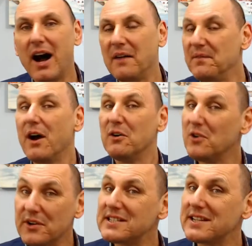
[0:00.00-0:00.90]
No,
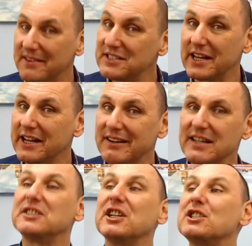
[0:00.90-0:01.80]
not necessarily stick your head
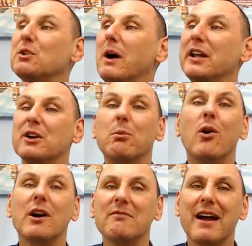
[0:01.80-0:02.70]
in, just the way you
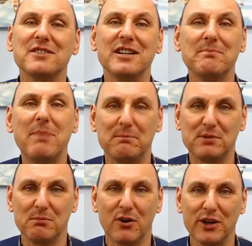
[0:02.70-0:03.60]
walk around in the pub
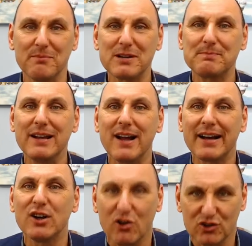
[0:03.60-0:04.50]
tomorrow. You must be like
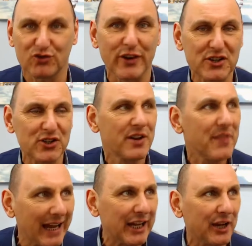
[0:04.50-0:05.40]
an ostrich.
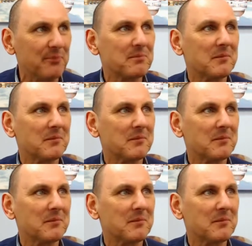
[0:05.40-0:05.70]
Thank you.